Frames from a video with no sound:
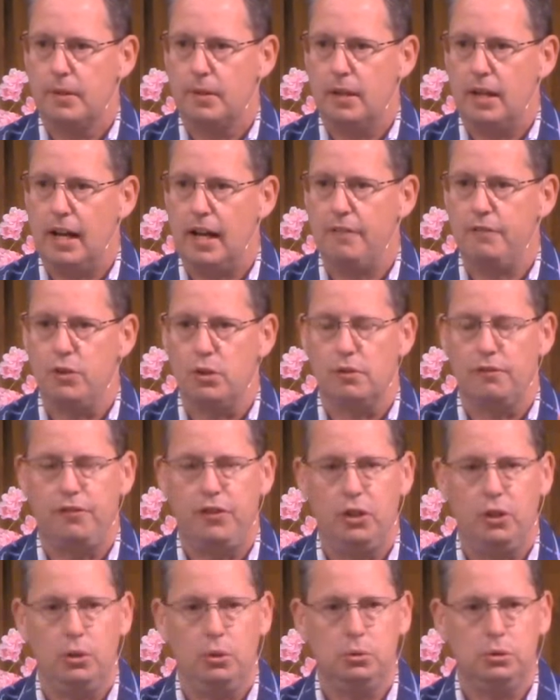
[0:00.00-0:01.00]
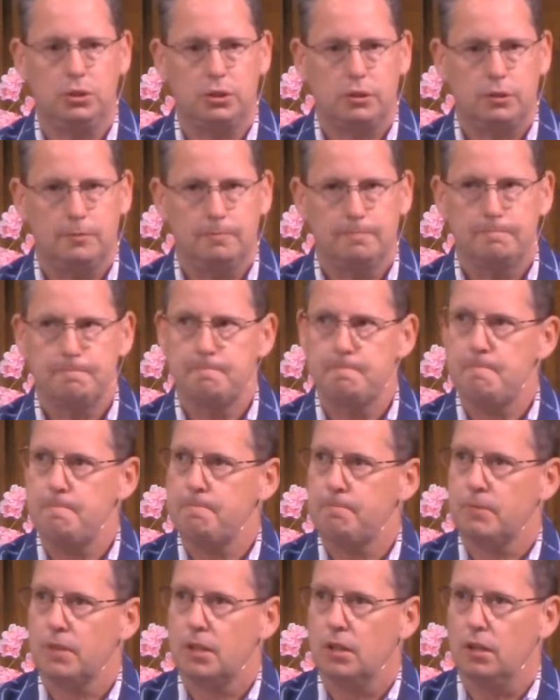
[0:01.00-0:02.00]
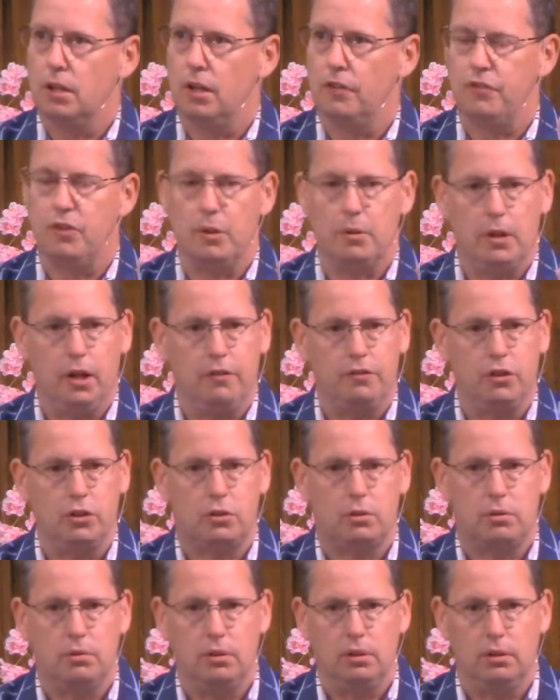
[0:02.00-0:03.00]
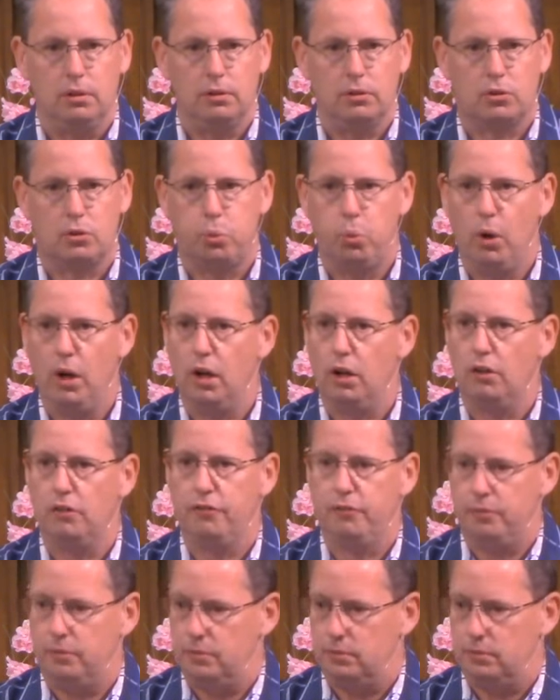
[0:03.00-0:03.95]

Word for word: have your views of the, of the 12